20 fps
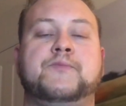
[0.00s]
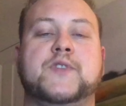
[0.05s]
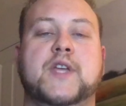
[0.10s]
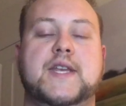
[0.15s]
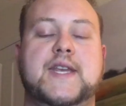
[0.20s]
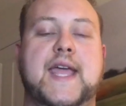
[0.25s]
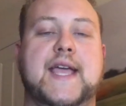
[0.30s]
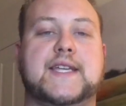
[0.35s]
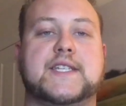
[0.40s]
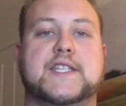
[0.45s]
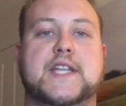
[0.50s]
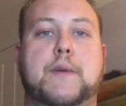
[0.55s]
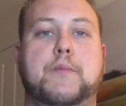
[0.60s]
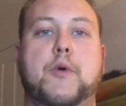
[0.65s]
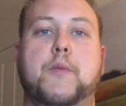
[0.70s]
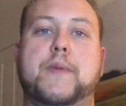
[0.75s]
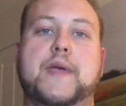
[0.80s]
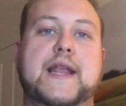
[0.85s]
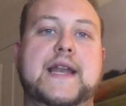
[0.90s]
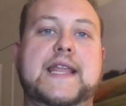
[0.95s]
next up
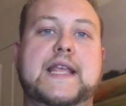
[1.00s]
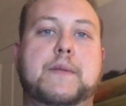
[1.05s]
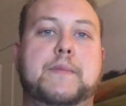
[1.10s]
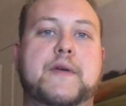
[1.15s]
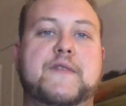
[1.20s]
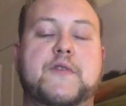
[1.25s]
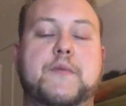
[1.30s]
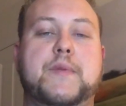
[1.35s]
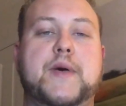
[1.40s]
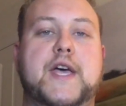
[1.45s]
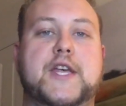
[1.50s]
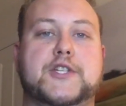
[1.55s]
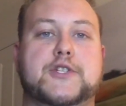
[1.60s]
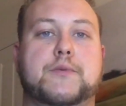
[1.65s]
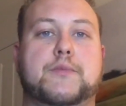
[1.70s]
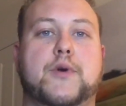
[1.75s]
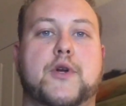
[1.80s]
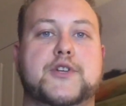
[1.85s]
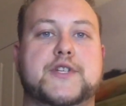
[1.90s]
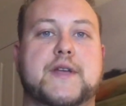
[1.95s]
will be a little bit of a
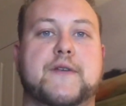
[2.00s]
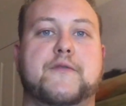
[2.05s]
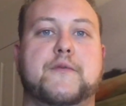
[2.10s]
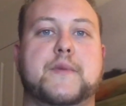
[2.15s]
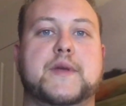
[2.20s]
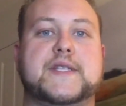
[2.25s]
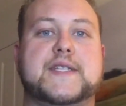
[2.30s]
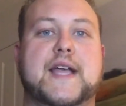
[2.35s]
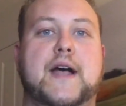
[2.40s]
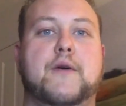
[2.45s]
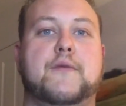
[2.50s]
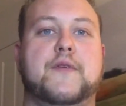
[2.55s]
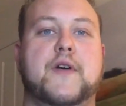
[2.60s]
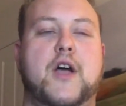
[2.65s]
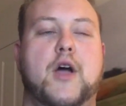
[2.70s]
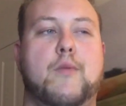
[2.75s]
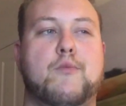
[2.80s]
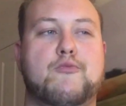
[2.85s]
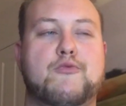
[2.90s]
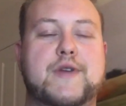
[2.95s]
personal project for myself.
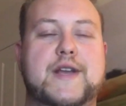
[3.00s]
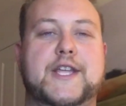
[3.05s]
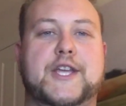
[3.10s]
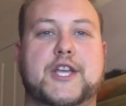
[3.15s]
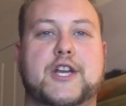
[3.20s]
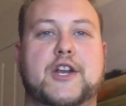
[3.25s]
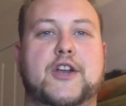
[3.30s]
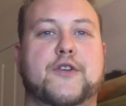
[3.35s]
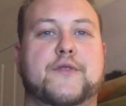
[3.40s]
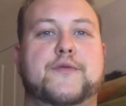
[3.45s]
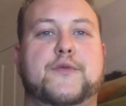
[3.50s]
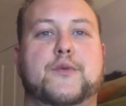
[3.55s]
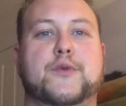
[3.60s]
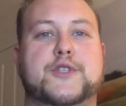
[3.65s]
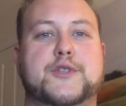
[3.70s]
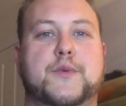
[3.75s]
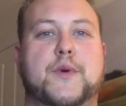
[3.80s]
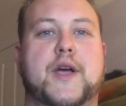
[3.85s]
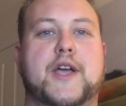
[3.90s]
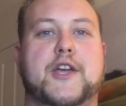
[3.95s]
Really going to look forward
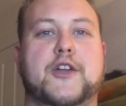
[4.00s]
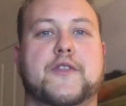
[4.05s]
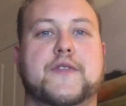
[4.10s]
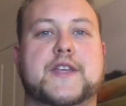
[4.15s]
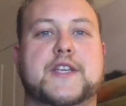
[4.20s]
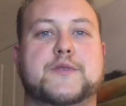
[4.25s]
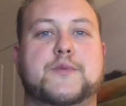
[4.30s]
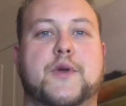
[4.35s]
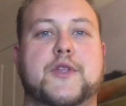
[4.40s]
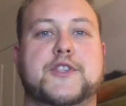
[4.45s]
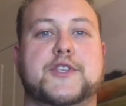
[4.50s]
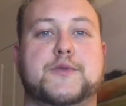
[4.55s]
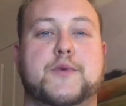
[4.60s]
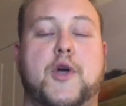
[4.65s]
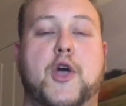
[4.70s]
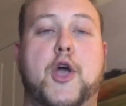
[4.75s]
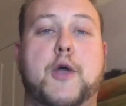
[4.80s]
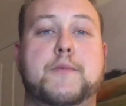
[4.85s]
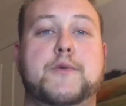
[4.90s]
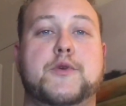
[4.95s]
to working on this one, so I
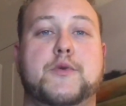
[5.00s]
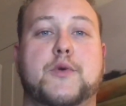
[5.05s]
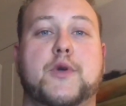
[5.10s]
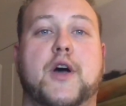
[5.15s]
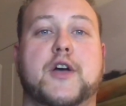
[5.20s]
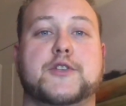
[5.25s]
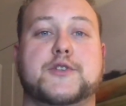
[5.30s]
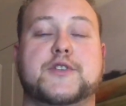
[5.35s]
hope you guys